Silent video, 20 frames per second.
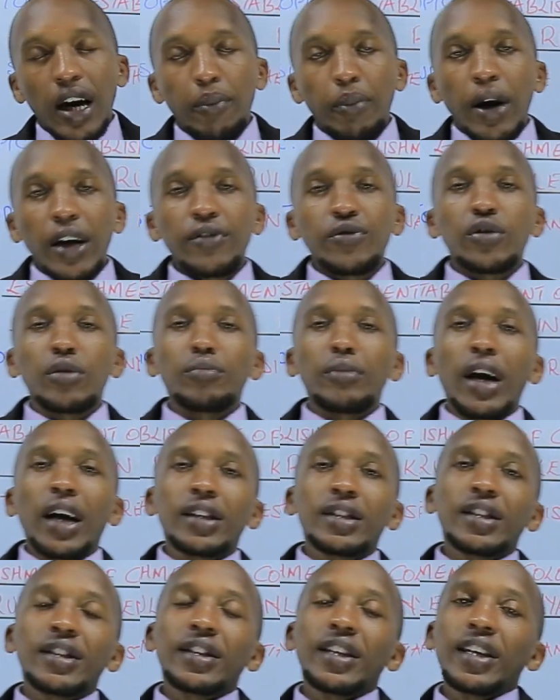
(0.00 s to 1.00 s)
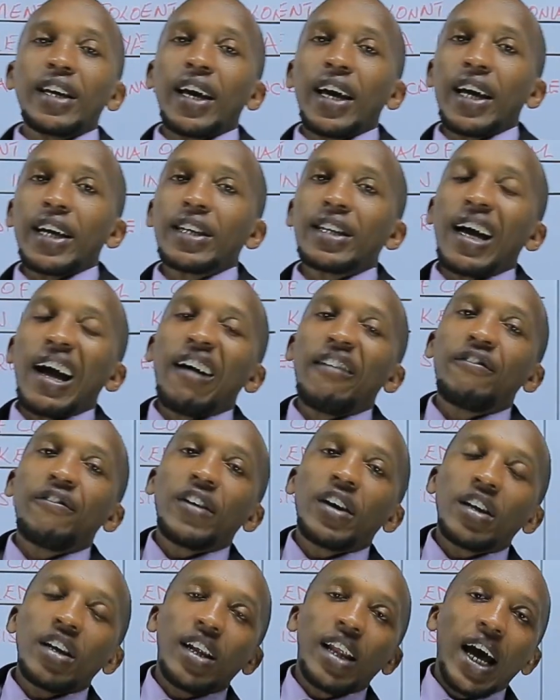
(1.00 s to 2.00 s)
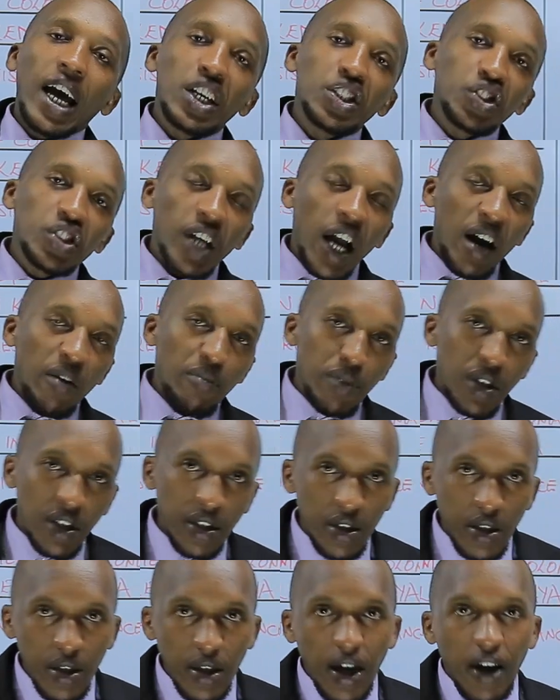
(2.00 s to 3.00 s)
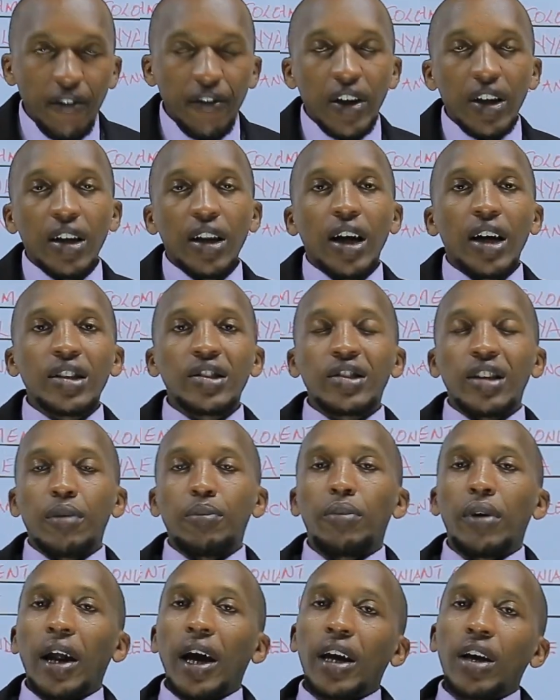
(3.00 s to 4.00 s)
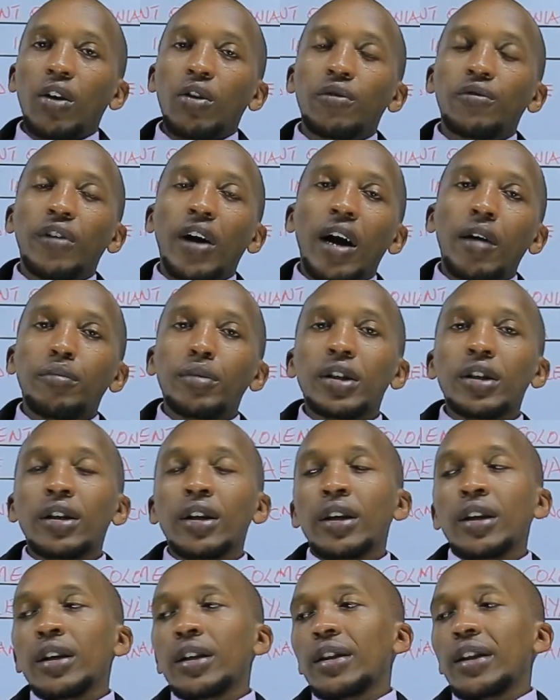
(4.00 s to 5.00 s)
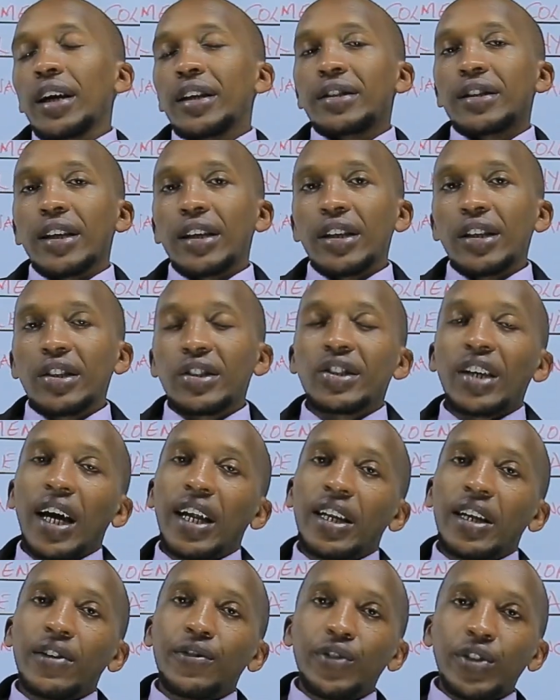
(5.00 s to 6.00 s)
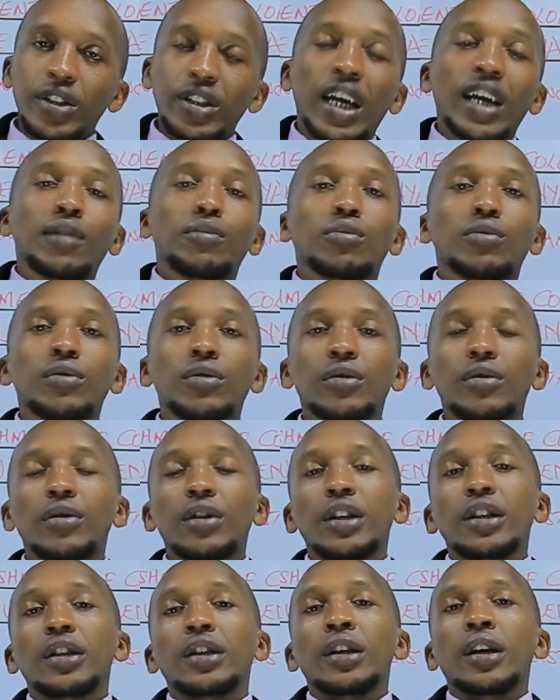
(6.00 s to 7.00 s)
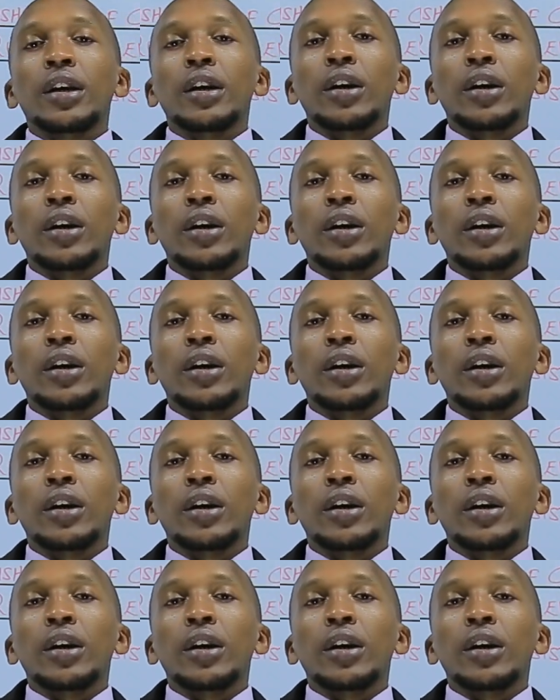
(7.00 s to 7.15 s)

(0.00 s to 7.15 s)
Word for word: Apart from that, they had a very large army, a very large supply of army that each and every time they,